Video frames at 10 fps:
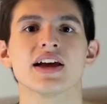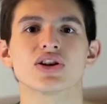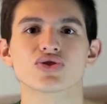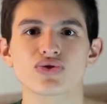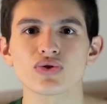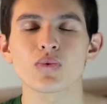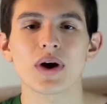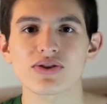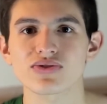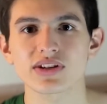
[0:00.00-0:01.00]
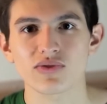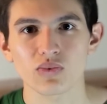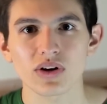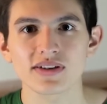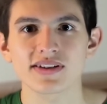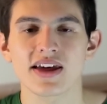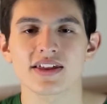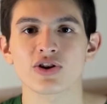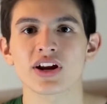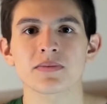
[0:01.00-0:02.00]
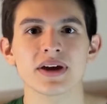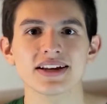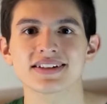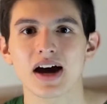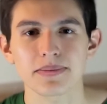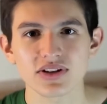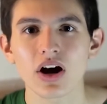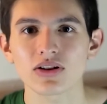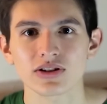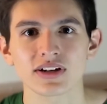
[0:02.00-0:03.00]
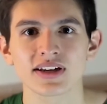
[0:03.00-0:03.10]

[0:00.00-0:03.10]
true wide receiver ones that are getting paid top dollar.